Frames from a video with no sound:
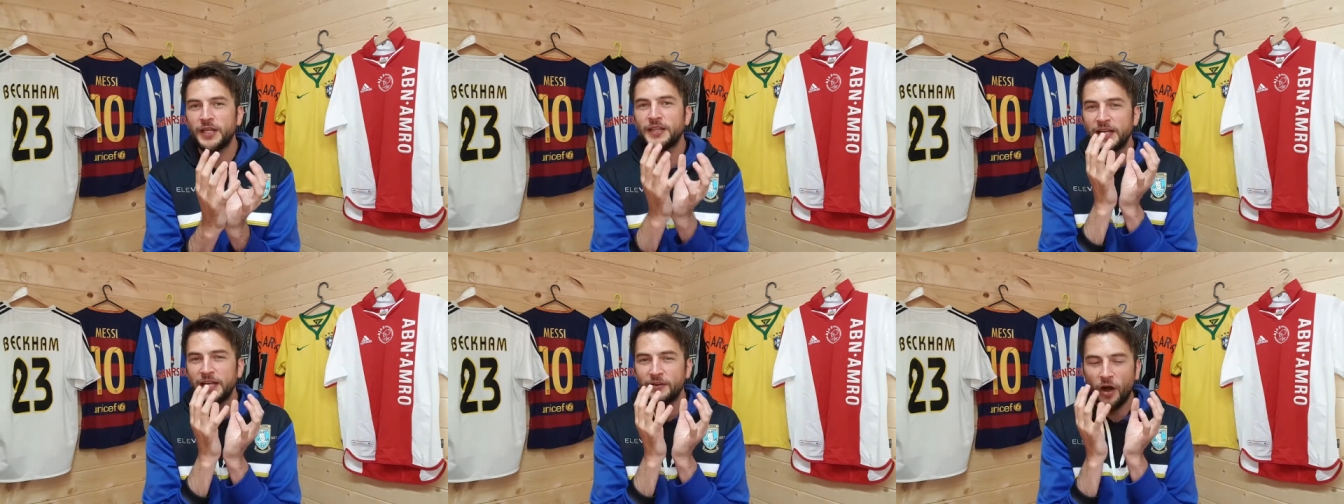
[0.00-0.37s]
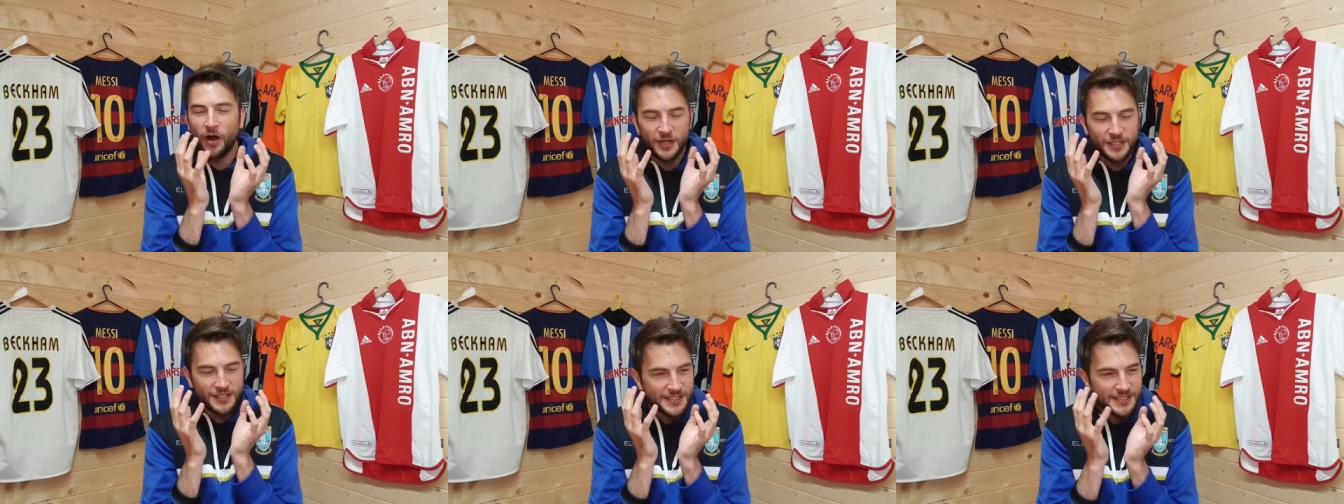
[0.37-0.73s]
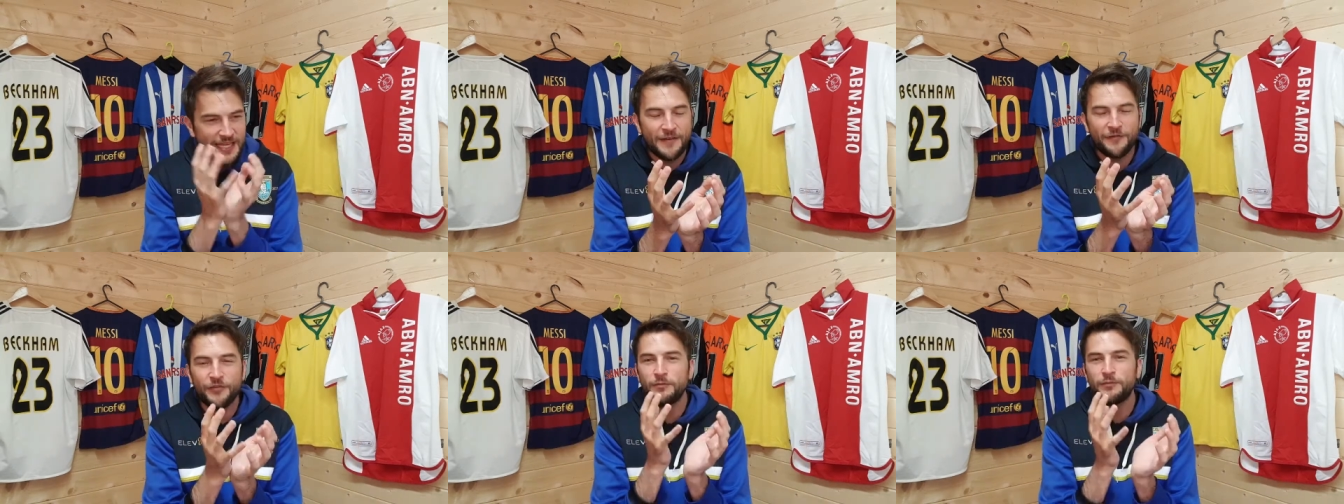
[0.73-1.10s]
There are
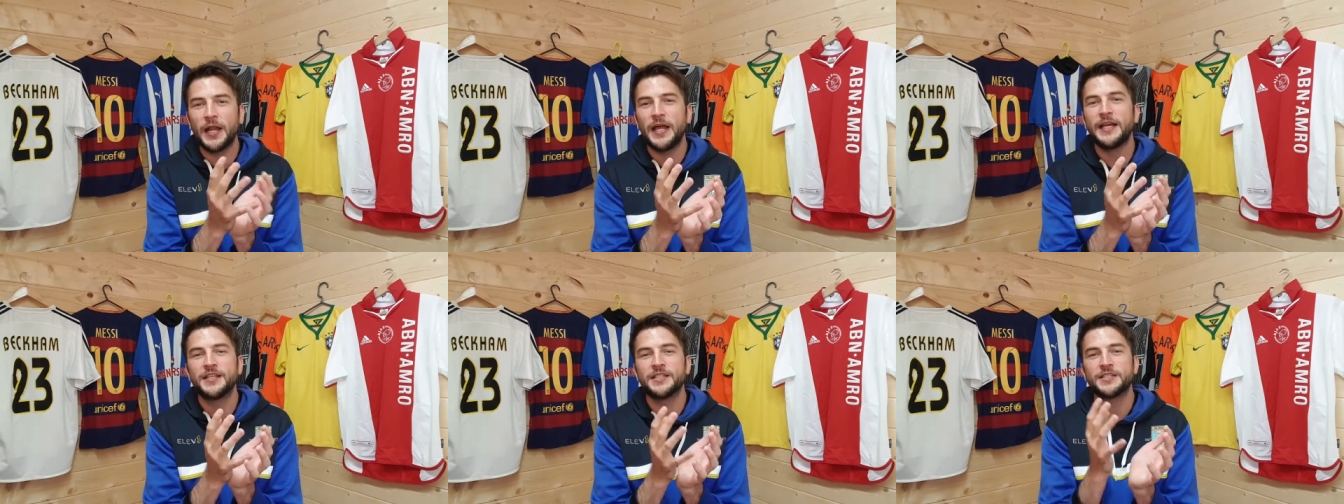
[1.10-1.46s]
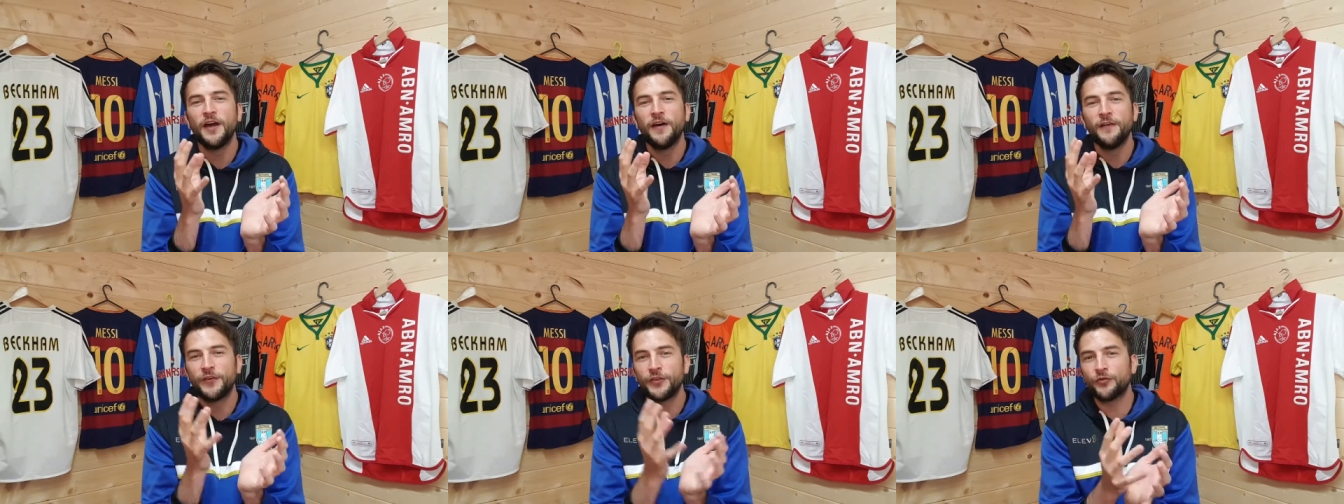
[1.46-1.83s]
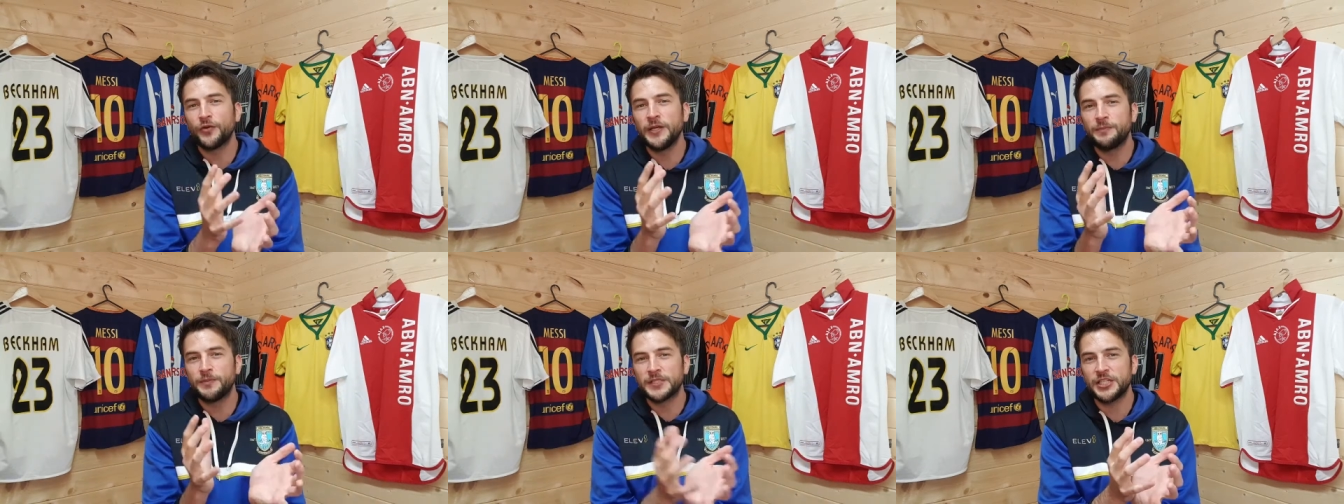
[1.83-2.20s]
7 players for
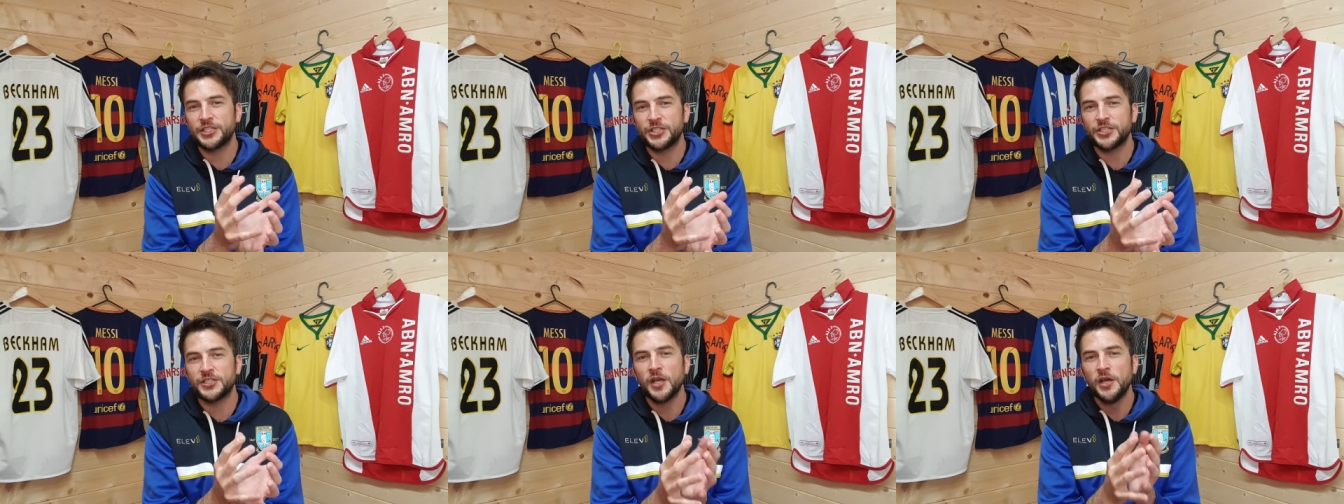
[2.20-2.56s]
3 positions.